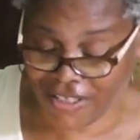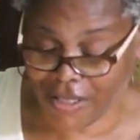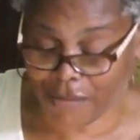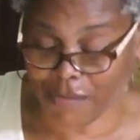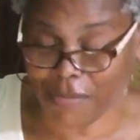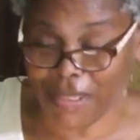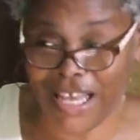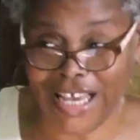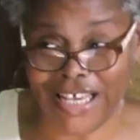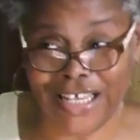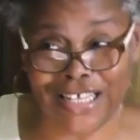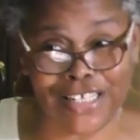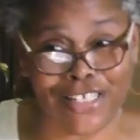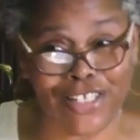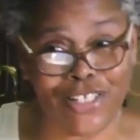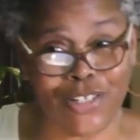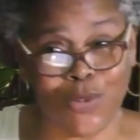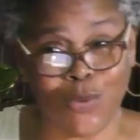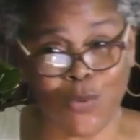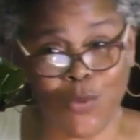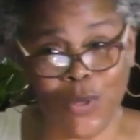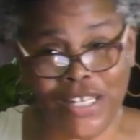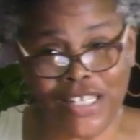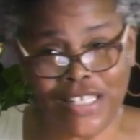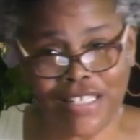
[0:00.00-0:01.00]
Some like it
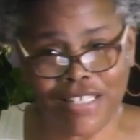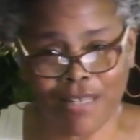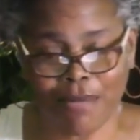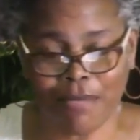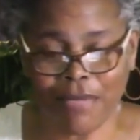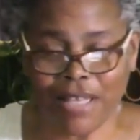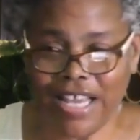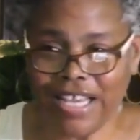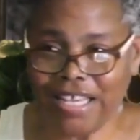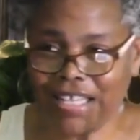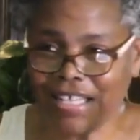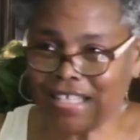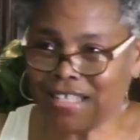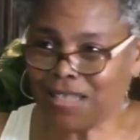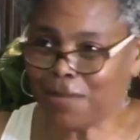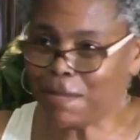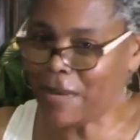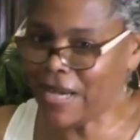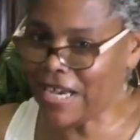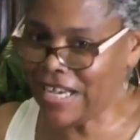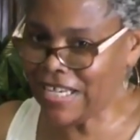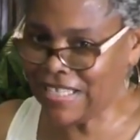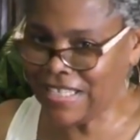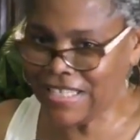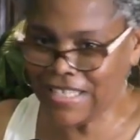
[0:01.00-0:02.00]
sweet, some like it
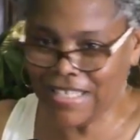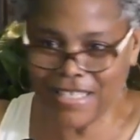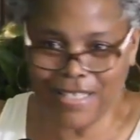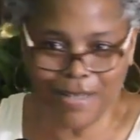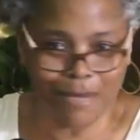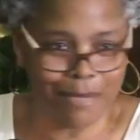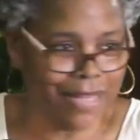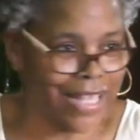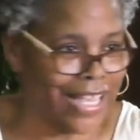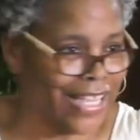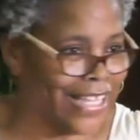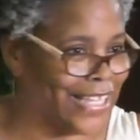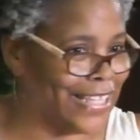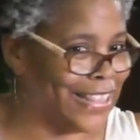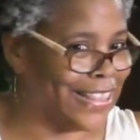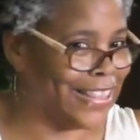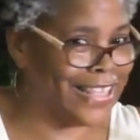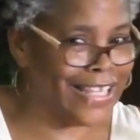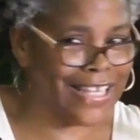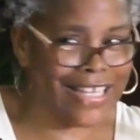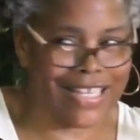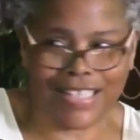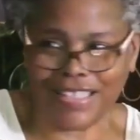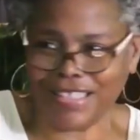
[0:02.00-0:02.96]
spicy, some like it thick,